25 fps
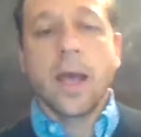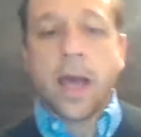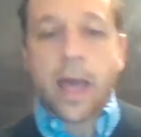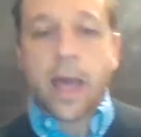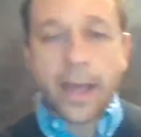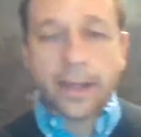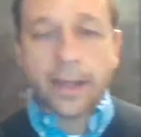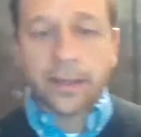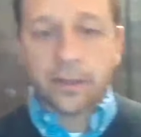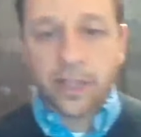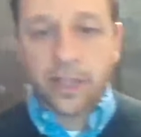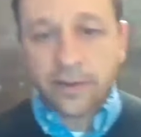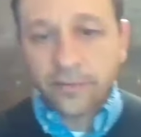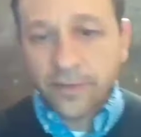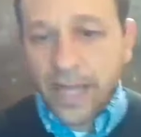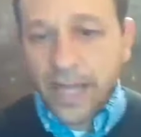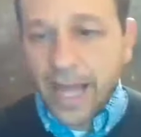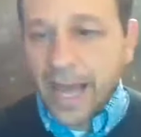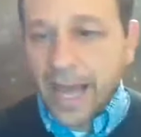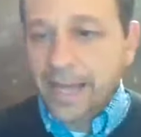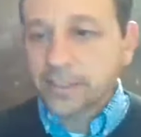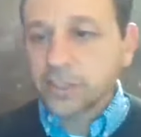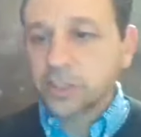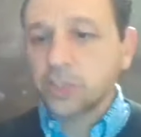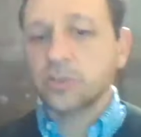and even
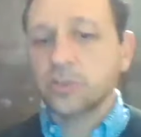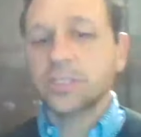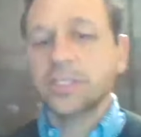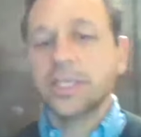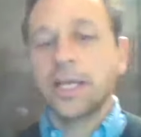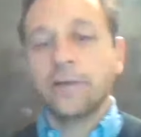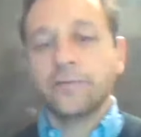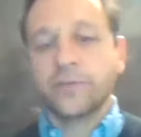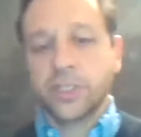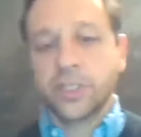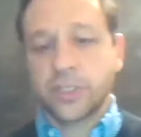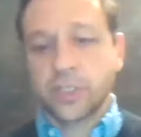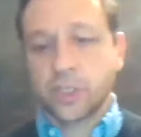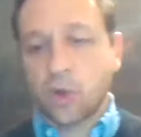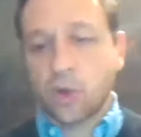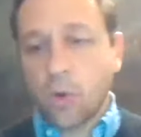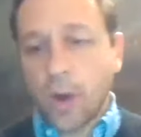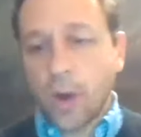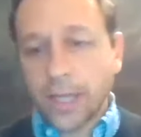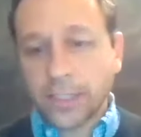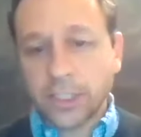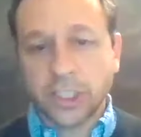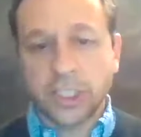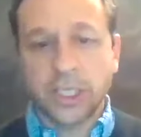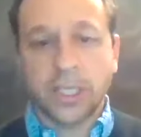ask yourself this
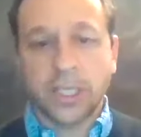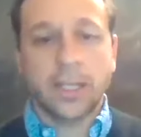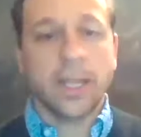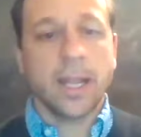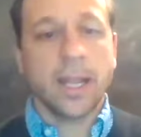question.